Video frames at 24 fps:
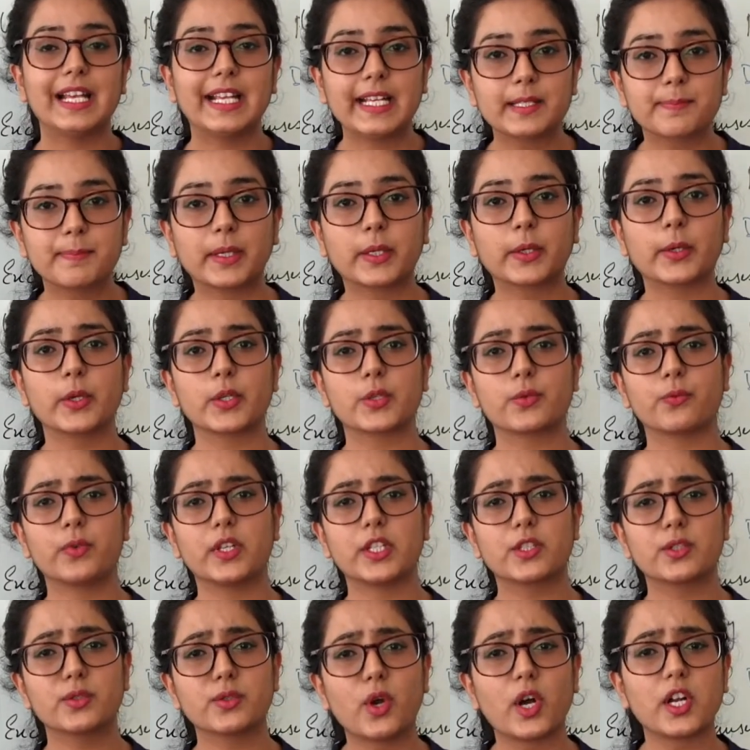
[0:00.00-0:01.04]
is because
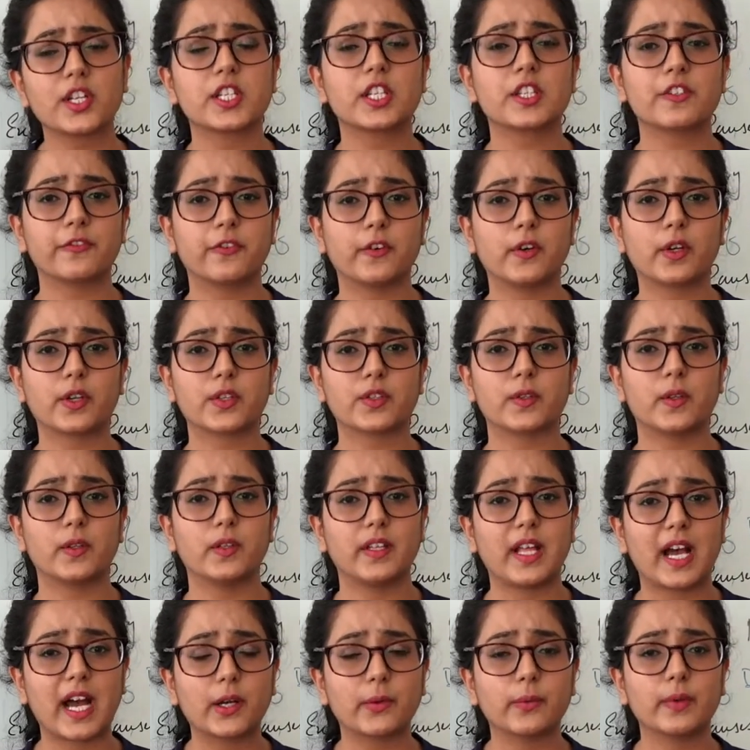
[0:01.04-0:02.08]
we do not just focus
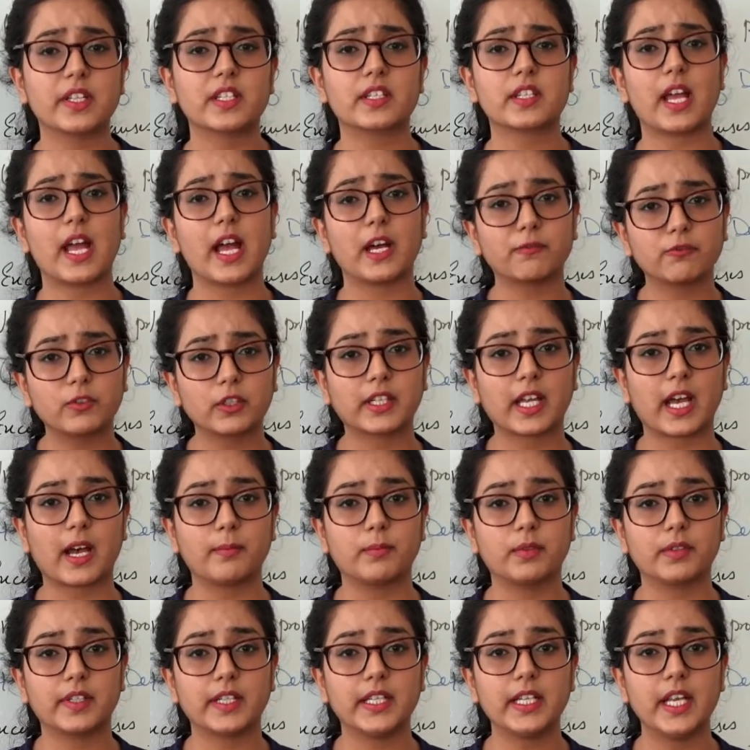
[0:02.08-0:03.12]
on language and
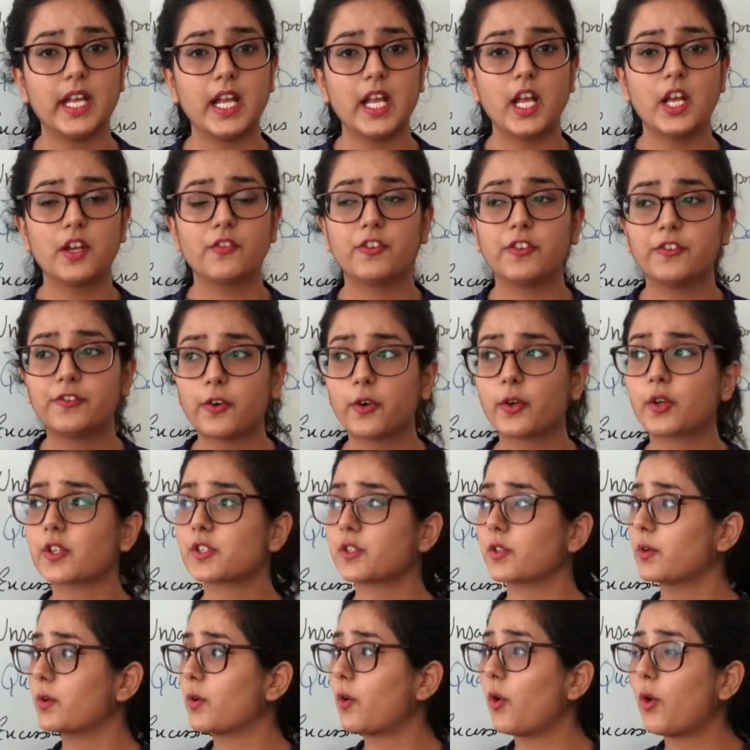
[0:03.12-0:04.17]
vocabulary, we focus on